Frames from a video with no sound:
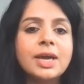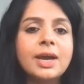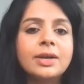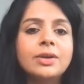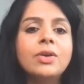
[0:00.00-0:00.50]

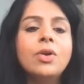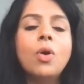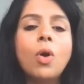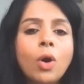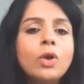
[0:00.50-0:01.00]
that
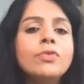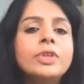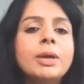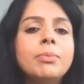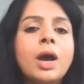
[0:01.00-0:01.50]
all of
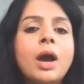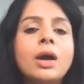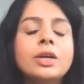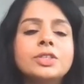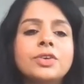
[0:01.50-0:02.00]
them
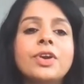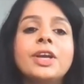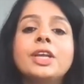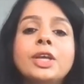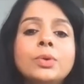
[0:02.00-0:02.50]
are
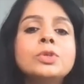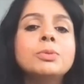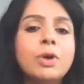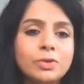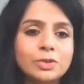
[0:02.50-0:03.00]
generating huge
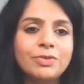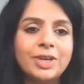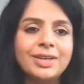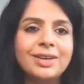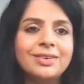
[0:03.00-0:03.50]
amounts of
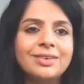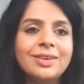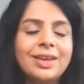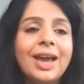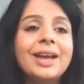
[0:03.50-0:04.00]
data,
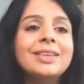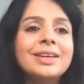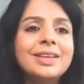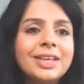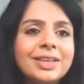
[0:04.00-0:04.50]
and
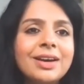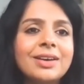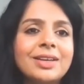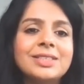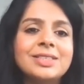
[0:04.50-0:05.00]
that
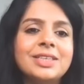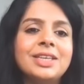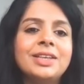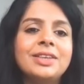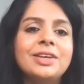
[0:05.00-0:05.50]
data is
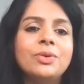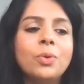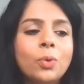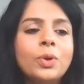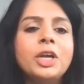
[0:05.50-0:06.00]
sitting in their
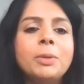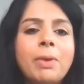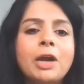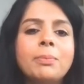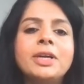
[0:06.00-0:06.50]
own
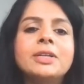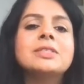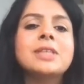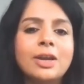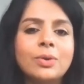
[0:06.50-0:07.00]
departmental
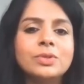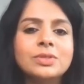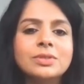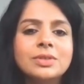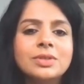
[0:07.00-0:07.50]

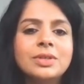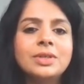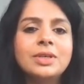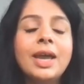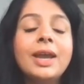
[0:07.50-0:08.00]
silos.
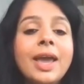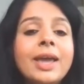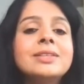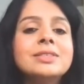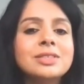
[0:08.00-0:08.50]
And
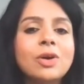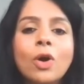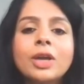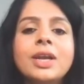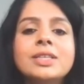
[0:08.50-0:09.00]
hence, the
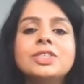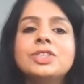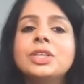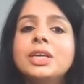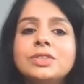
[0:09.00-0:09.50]

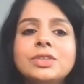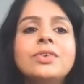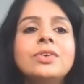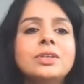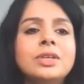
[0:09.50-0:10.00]
organization in
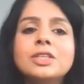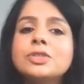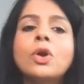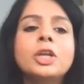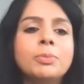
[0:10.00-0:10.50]
general is
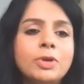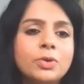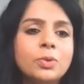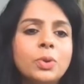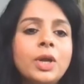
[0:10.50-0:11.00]
not able
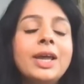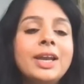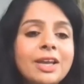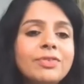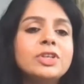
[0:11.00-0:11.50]
to
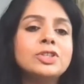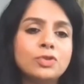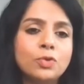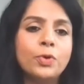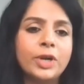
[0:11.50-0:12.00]
leverage the
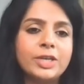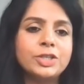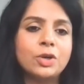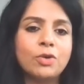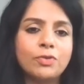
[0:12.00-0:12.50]
true
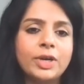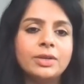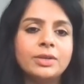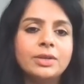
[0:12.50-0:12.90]
potential of it.